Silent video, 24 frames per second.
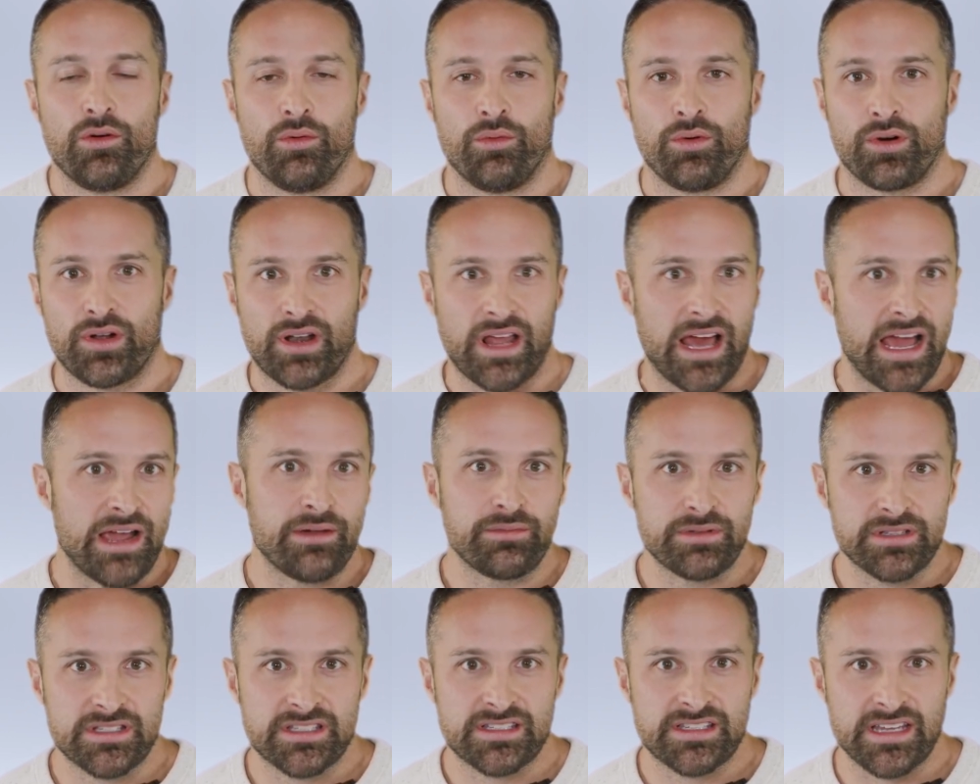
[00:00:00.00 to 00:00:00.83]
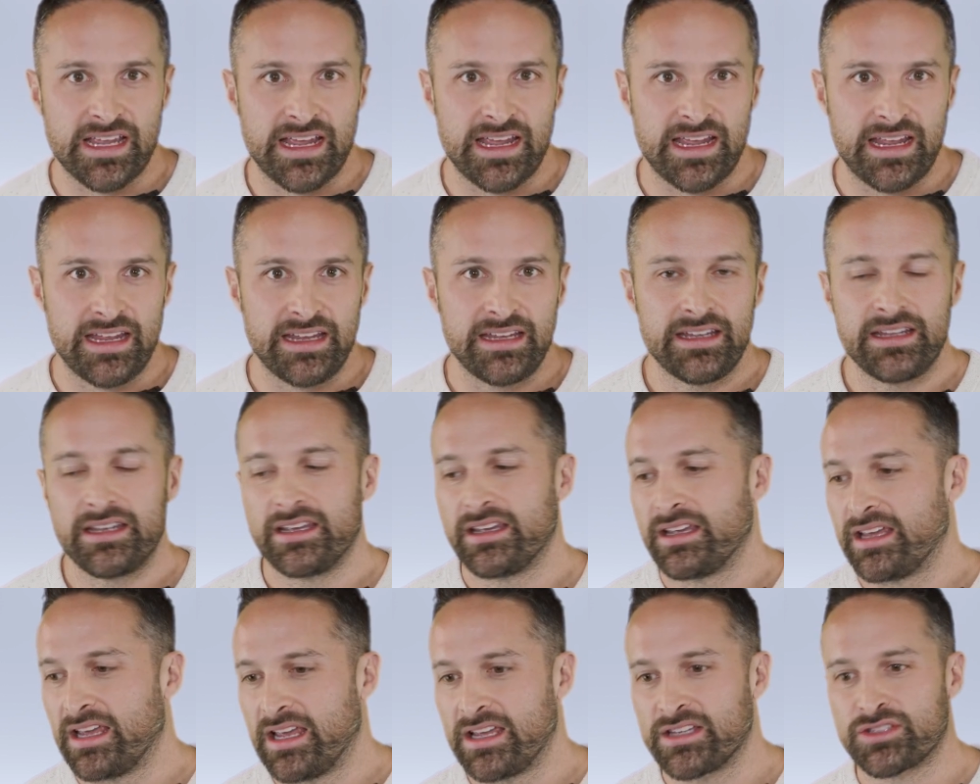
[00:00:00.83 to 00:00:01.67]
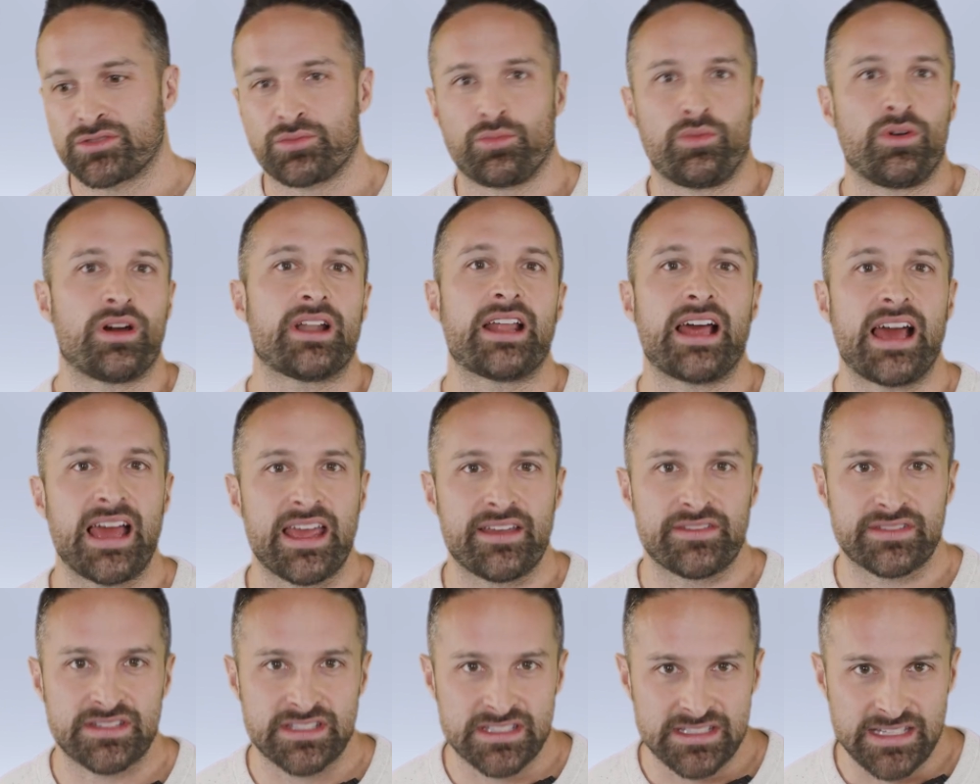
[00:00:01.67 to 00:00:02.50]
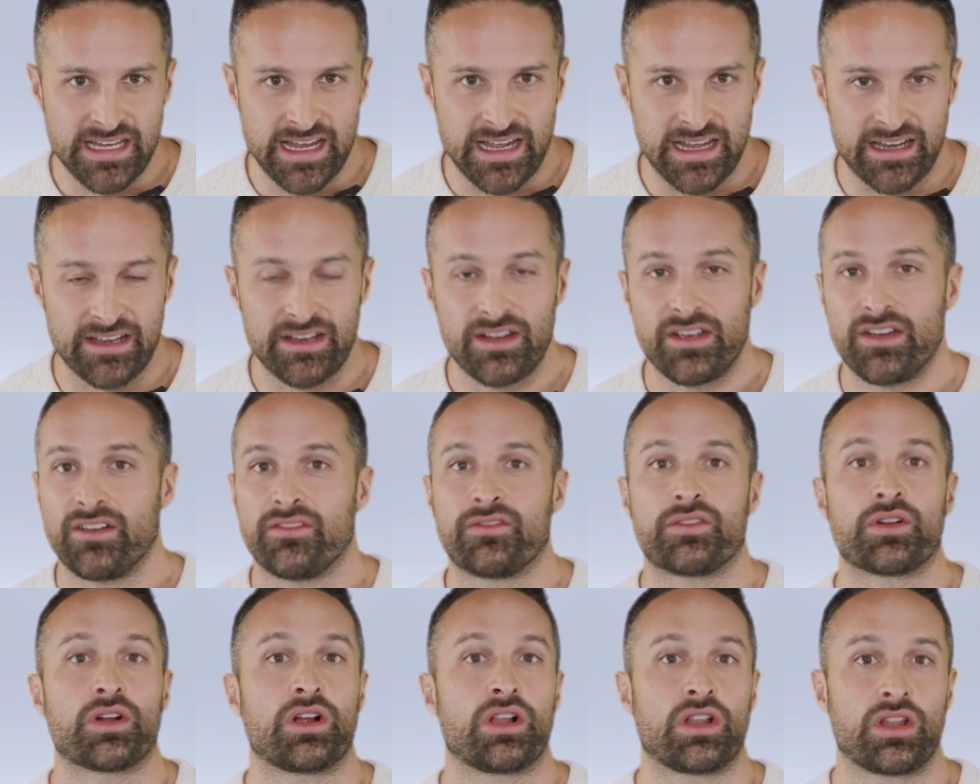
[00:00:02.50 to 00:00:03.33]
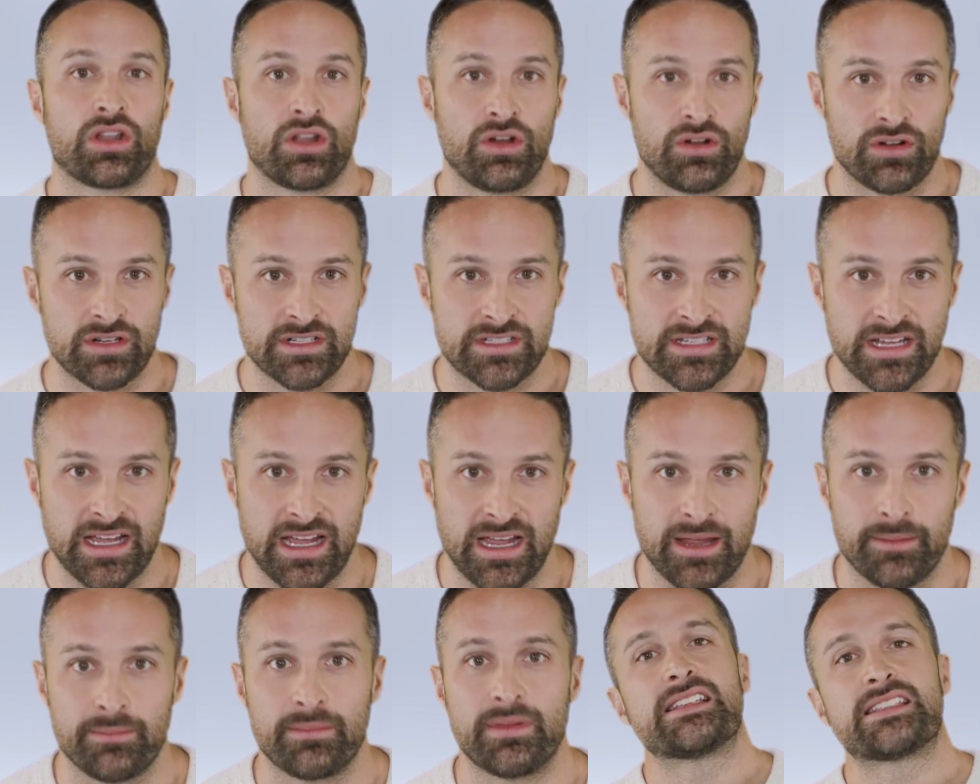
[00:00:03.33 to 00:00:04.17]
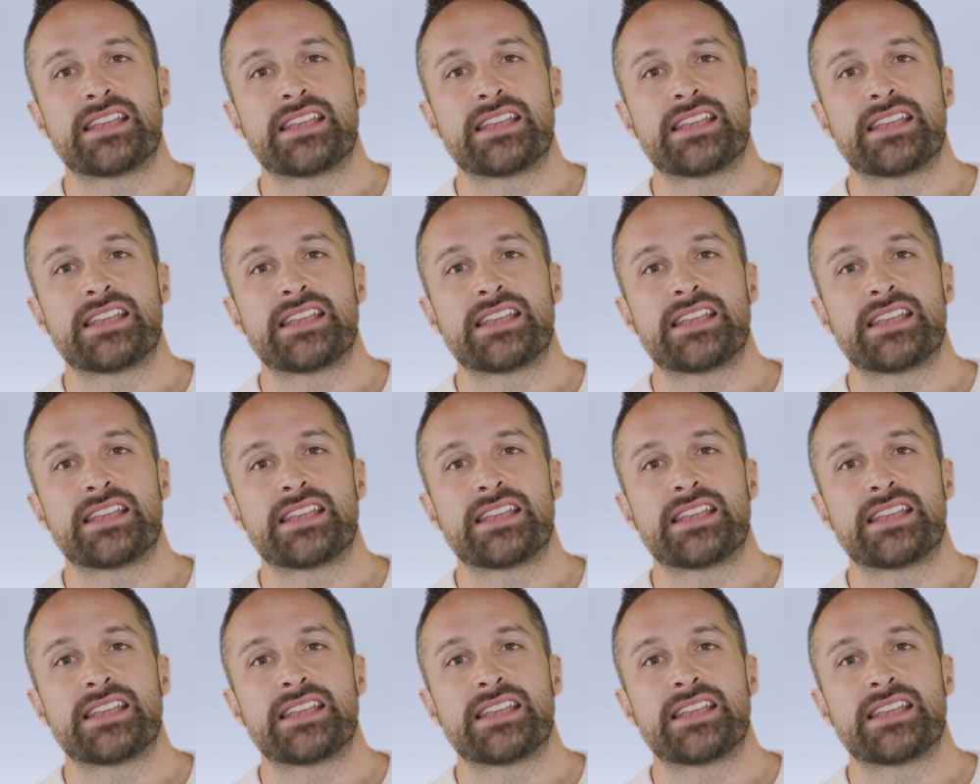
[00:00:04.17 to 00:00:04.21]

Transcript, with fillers: What I would say is what I have said for a long time.